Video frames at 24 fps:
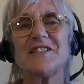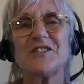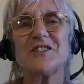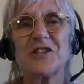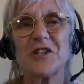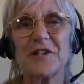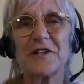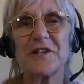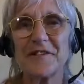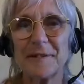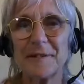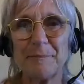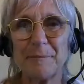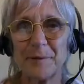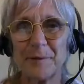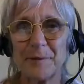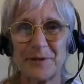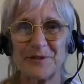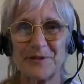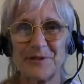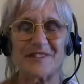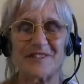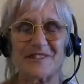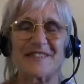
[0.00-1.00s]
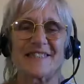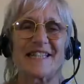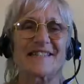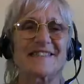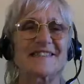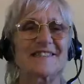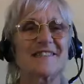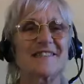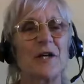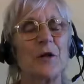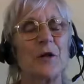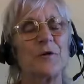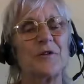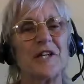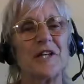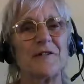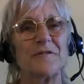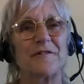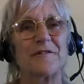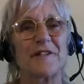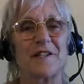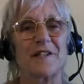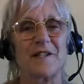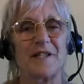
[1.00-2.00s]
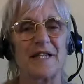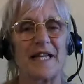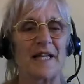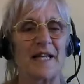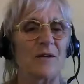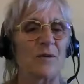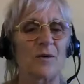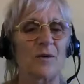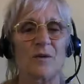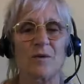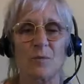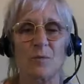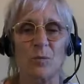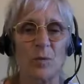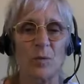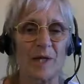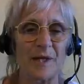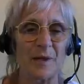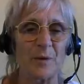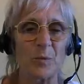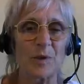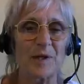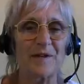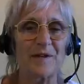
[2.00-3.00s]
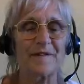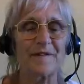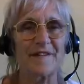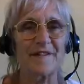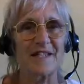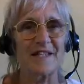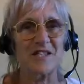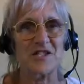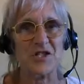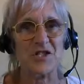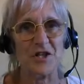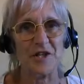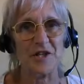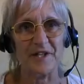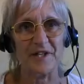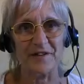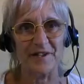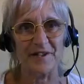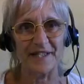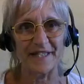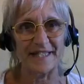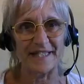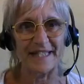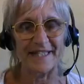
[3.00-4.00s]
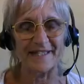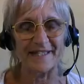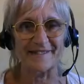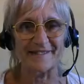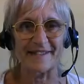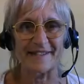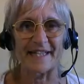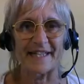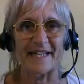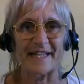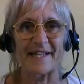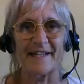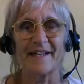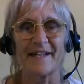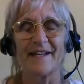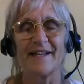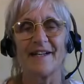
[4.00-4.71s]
each other in person that's so different than when we see each other on the internet